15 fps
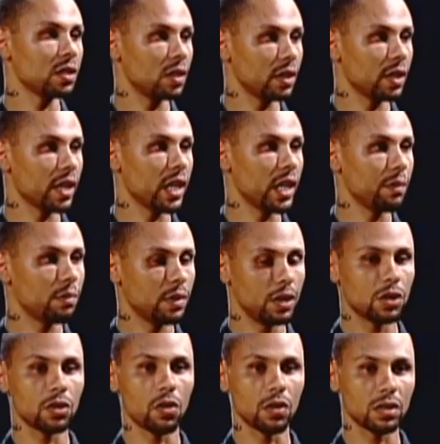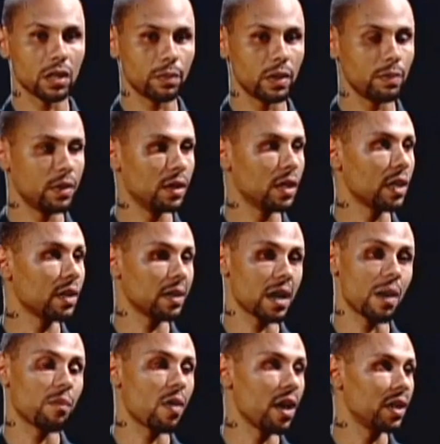in the game, he saw something in me that I
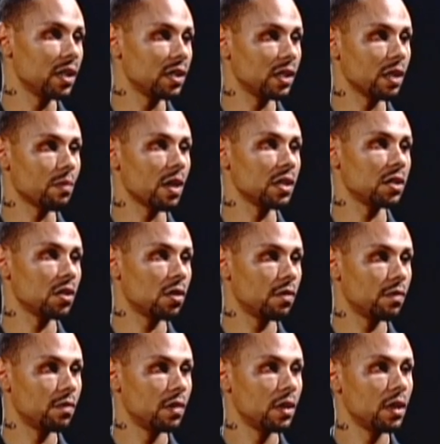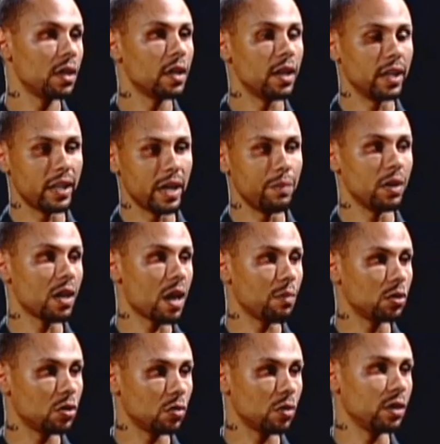probably didn't see in myself, and gave me an
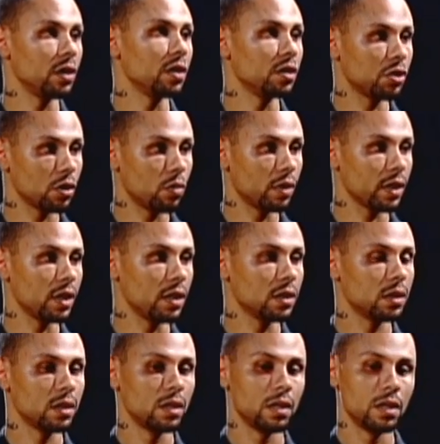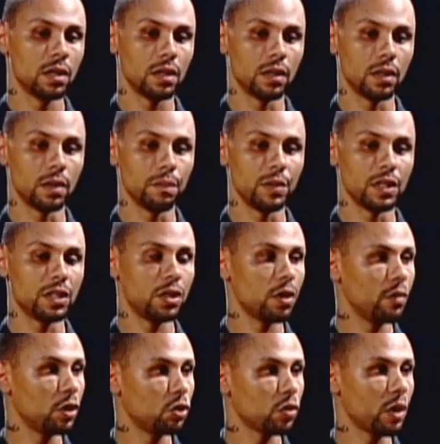opportunity to showcase. Miss
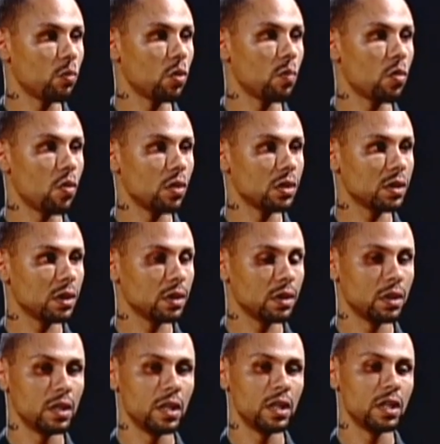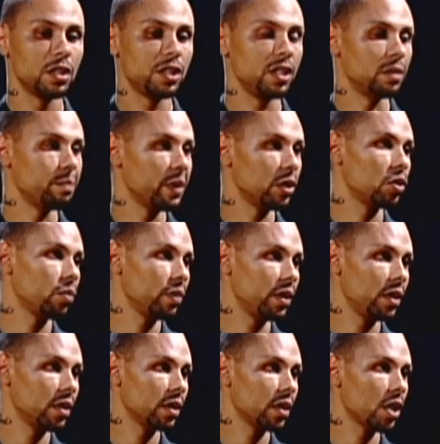Sylvia Tremor Morrison, she's mentored
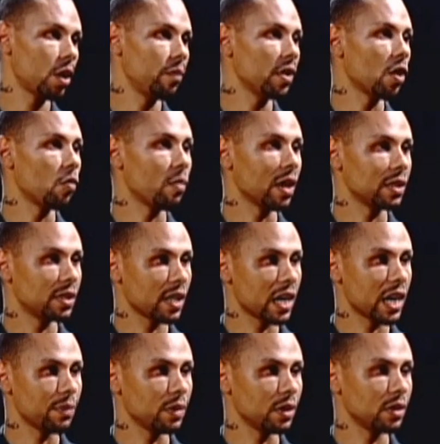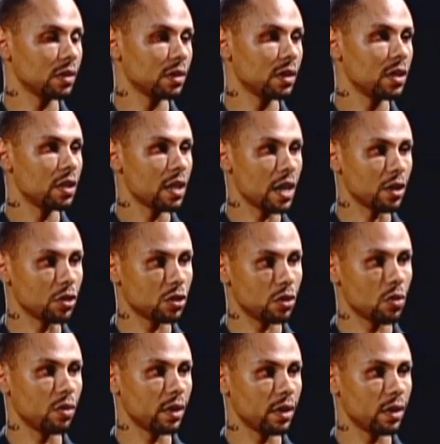me, helped me out with my timing, how to
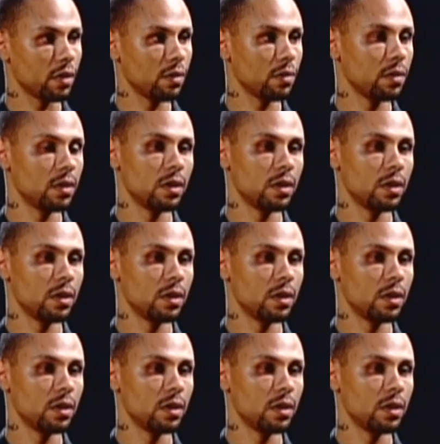slow down.